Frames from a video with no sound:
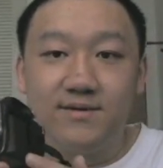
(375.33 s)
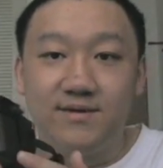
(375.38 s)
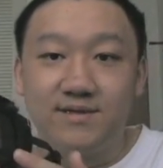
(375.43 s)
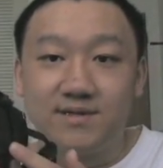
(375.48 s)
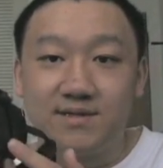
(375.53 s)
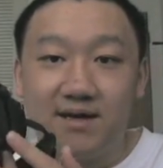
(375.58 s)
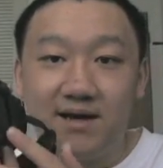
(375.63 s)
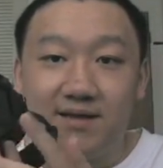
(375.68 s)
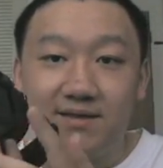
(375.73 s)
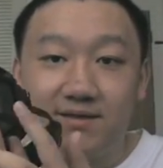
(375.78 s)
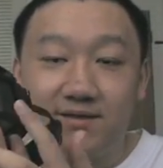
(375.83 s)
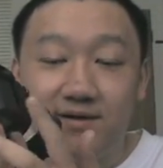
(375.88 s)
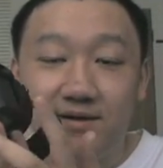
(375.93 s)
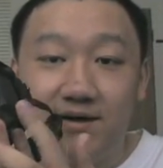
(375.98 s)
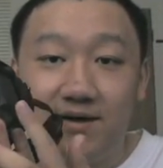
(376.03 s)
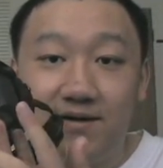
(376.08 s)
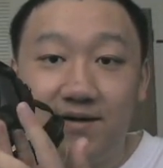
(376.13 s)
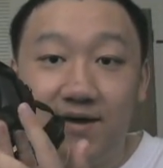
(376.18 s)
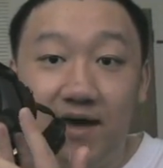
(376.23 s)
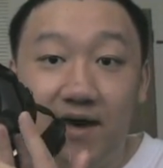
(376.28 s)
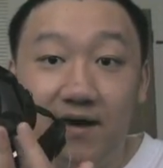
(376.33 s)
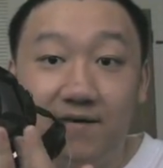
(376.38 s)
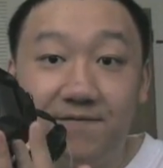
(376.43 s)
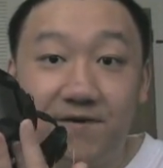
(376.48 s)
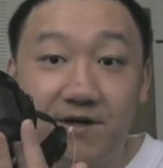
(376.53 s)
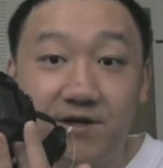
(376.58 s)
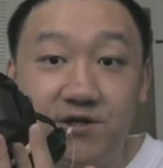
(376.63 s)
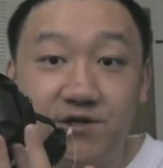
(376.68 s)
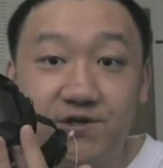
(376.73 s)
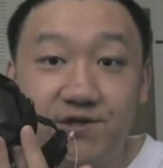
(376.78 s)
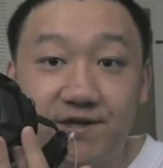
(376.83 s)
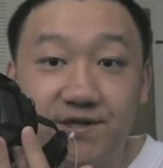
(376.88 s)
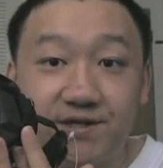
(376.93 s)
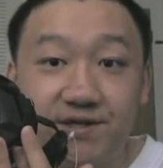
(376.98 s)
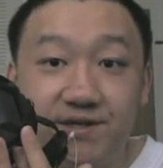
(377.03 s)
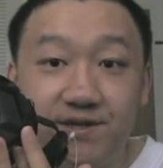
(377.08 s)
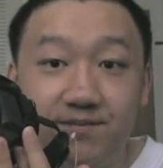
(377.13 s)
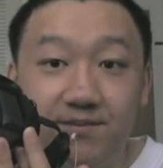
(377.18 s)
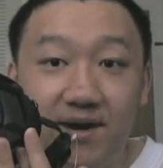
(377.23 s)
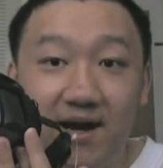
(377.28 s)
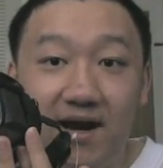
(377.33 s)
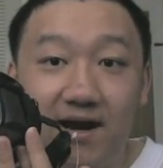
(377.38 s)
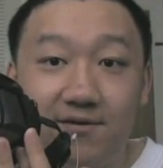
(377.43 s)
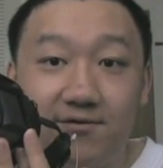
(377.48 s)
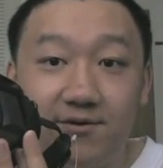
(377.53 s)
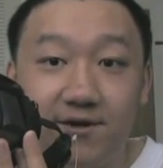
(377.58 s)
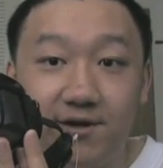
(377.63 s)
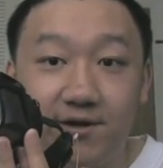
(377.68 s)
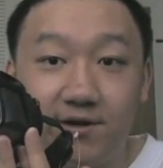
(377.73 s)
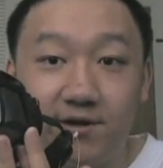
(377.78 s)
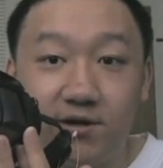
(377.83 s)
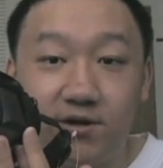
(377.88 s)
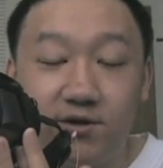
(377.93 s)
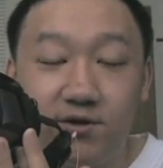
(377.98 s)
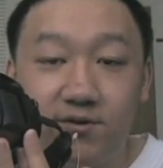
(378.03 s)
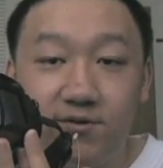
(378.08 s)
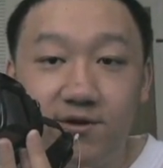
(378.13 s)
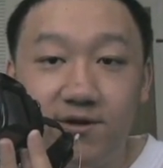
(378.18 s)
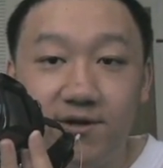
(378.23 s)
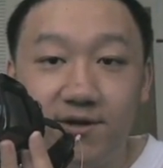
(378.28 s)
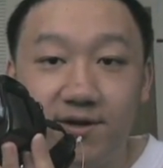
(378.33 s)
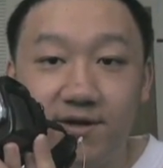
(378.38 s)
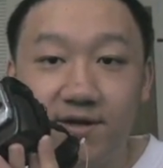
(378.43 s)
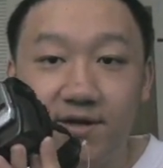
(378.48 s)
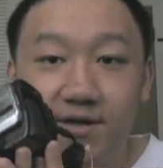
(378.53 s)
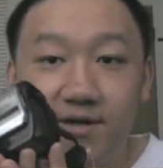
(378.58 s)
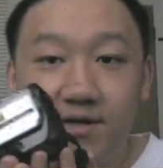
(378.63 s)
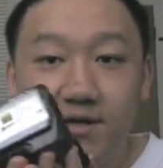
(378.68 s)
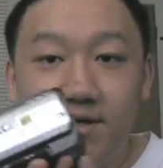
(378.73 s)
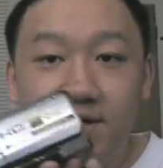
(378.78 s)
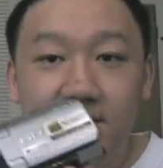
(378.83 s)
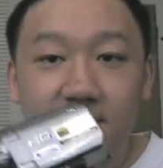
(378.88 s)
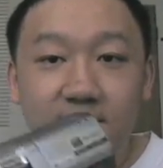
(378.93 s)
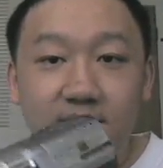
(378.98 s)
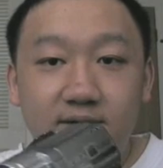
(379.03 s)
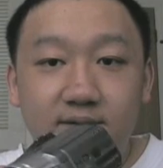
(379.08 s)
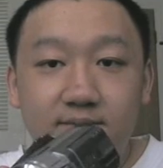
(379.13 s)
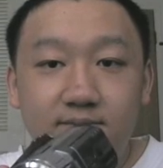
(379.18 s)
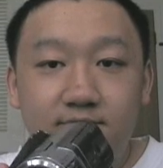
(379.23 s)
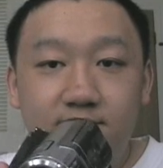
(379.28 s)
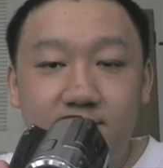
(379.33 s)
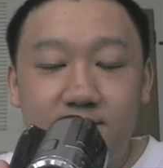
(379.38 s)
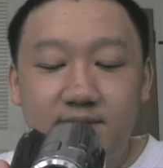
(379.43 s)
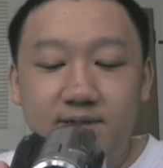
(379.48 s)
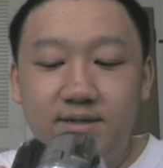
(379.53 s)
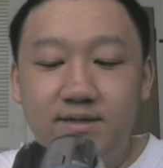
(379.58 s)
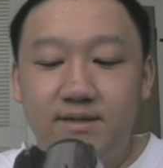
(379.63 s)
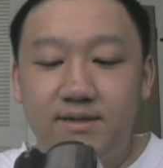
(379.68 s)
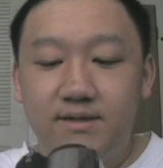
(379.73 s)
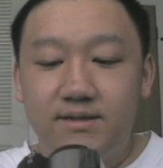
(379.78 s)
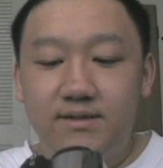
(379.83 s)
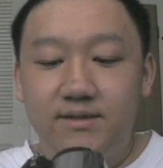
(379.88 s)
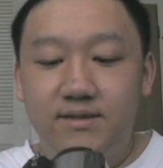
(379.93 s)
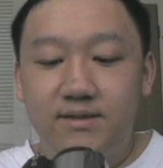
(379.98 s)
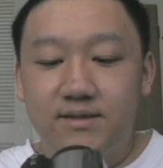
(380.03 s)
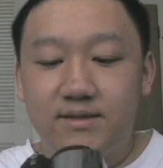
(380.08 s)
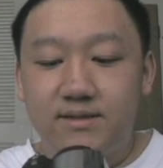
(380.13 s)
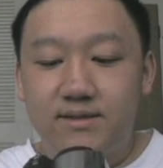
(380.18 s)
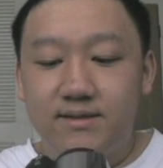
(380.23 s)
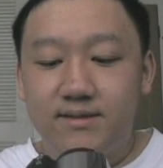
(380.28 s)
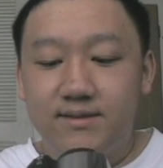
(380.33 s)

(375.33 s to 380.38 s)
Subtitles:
It's got the FH60 battery included, and